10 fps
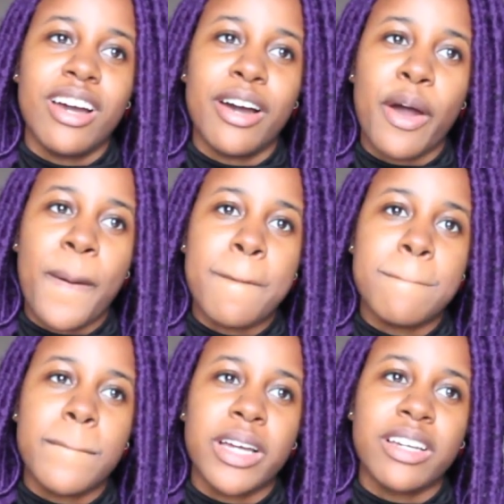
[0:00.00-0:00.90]

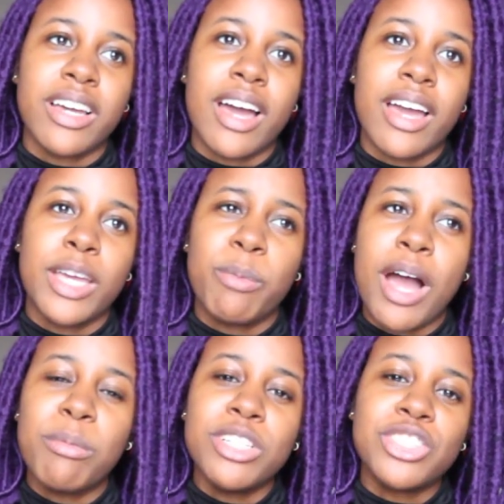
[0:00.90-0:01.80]
Um, he
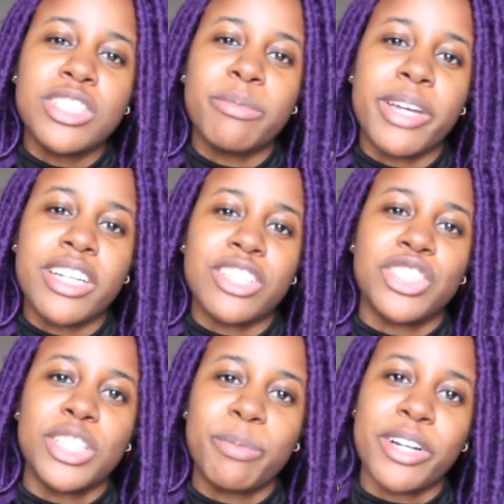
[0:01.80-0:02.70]
probably should have made it
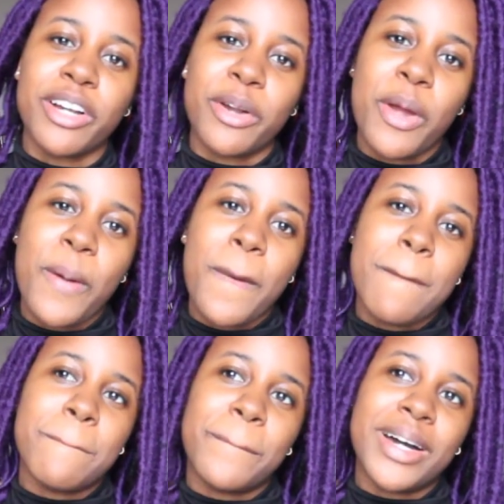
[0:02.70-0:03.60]
cheaper
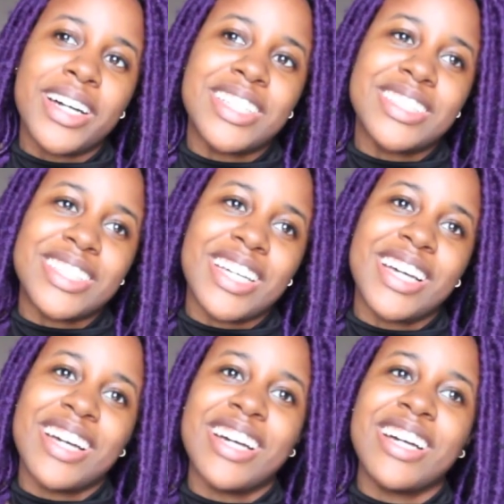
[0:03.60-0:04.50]
but,
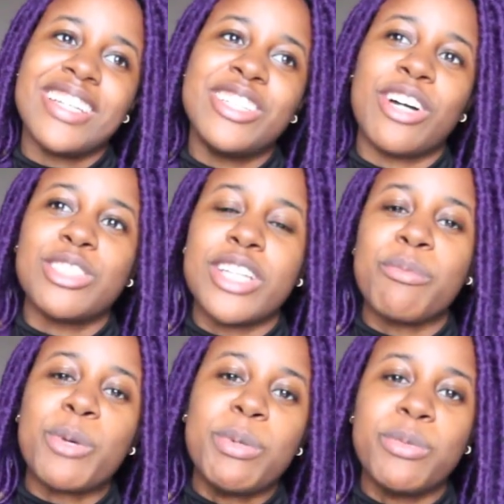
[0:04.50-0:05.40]
you know, so
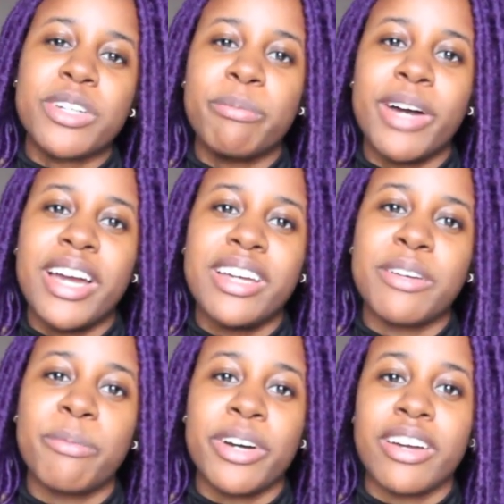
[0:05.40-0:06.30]
that more people can buy
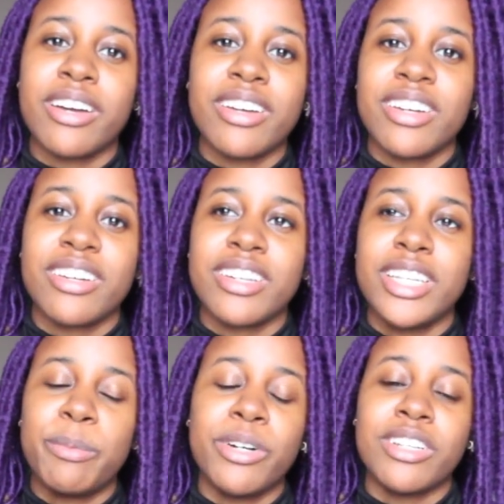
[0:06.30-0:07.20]
it, but
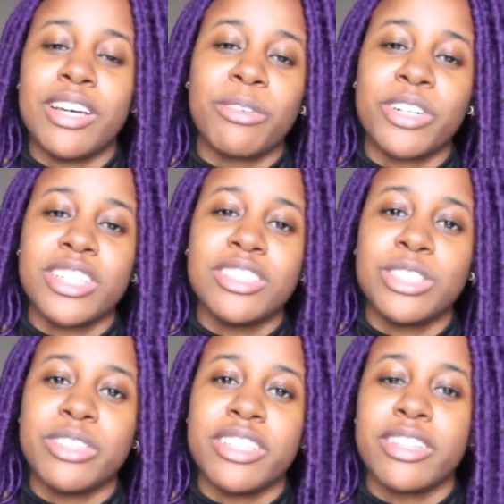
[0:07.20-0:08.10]
he put a lot of work
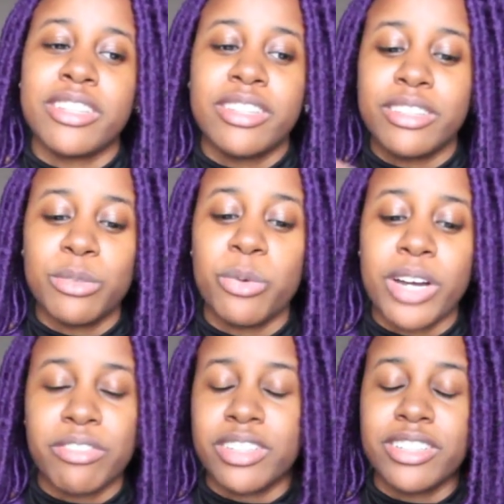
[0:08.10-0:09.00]
into it.
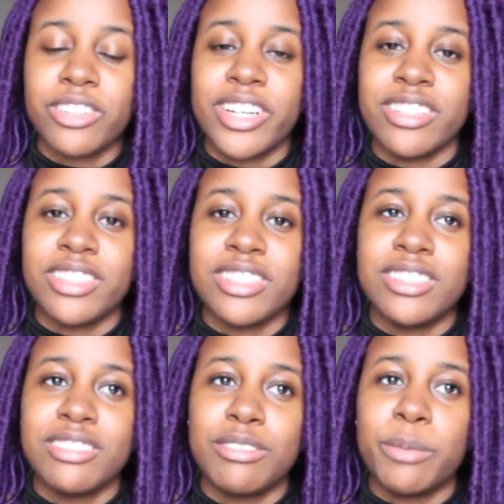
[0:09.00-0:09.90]
Whoever created
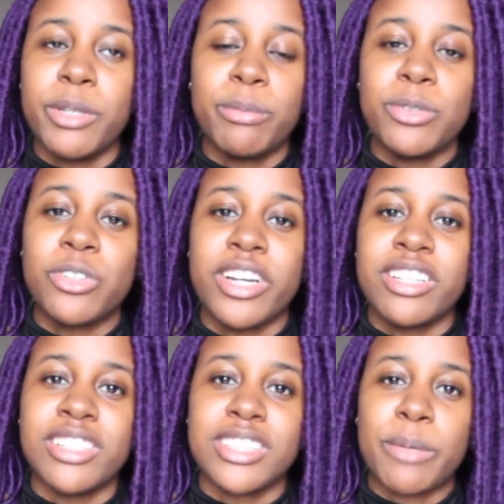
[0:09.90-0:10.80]
this, the people who
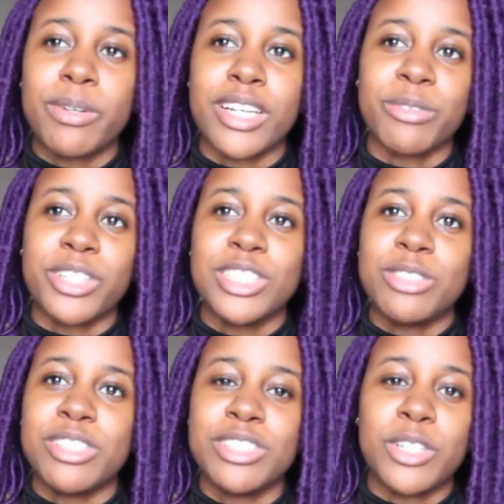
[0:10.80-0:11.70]
created this, they put a lot of work
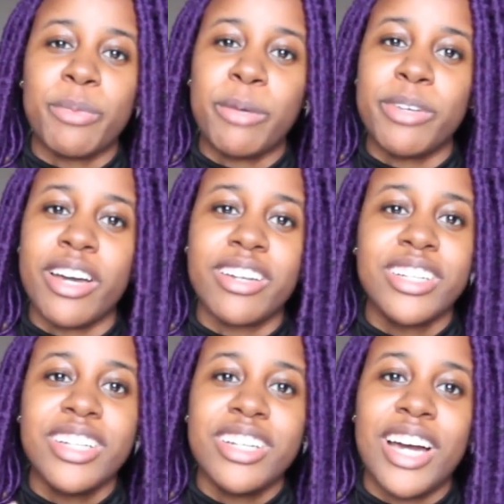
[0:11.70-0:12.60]
into it, so maybe I,
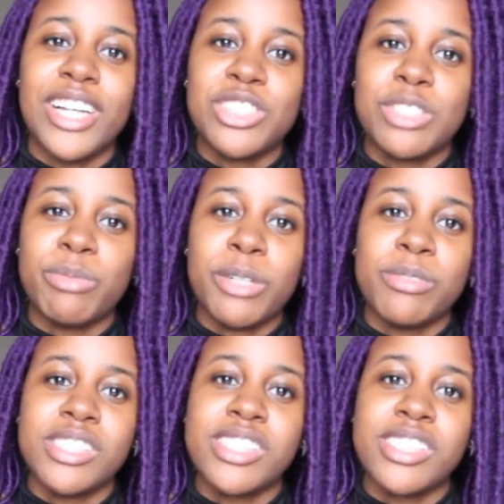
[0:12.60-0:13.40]
I shouldn't be able to